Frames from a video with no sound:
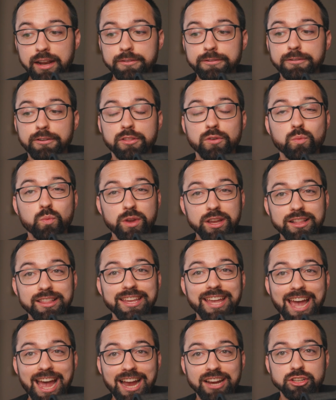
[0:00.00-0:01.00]
up for the
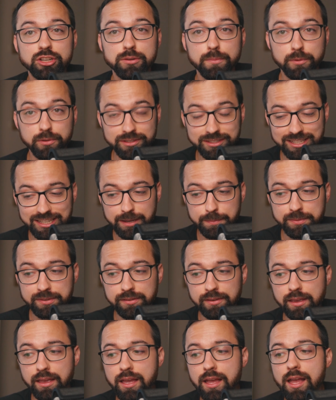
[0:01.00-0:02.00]
weekly actionable
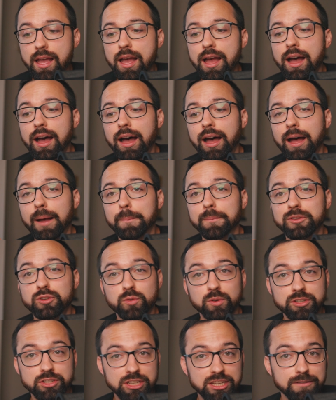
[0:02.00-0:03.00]
tips um,
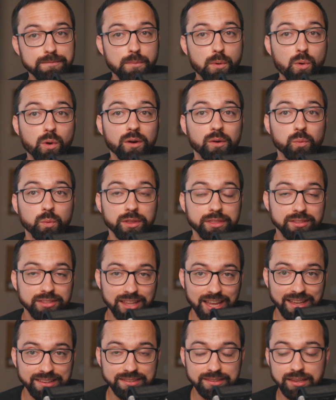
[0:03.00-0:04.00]
to achieve more with
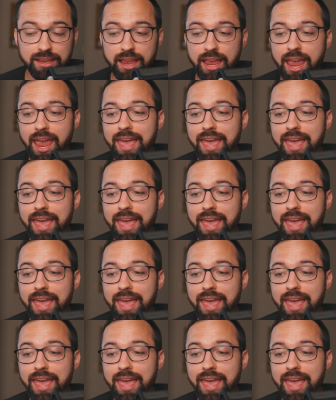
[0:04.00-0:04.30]
less.